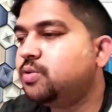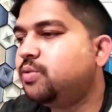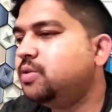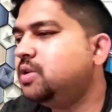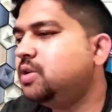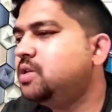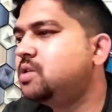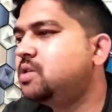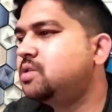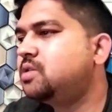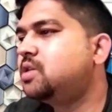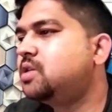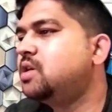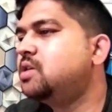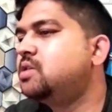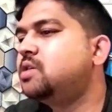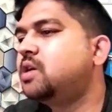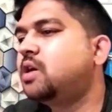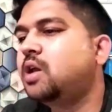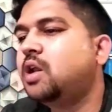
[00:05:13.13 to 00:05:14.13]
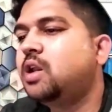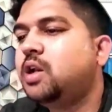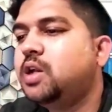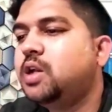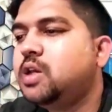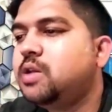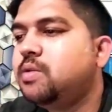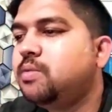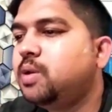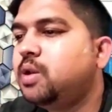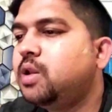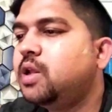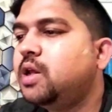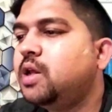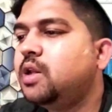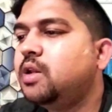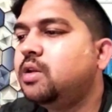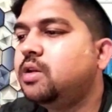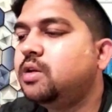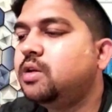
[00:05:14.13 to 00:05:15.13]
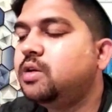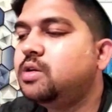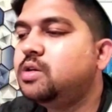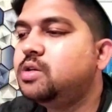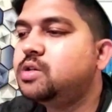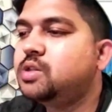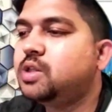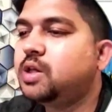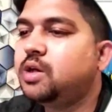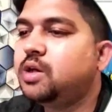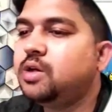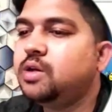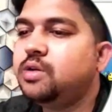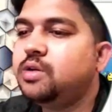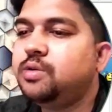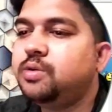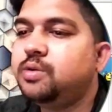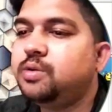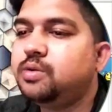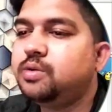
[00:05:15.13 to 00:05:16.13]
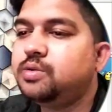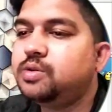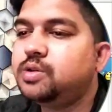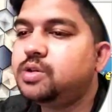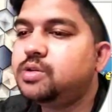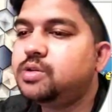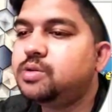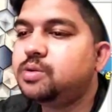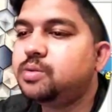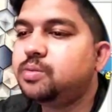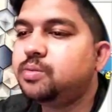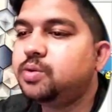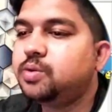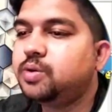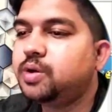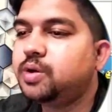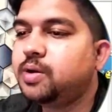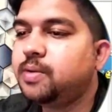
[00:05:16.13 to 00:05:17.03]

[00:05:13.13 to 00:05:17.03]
So these things are already inbuilt and is there in your system.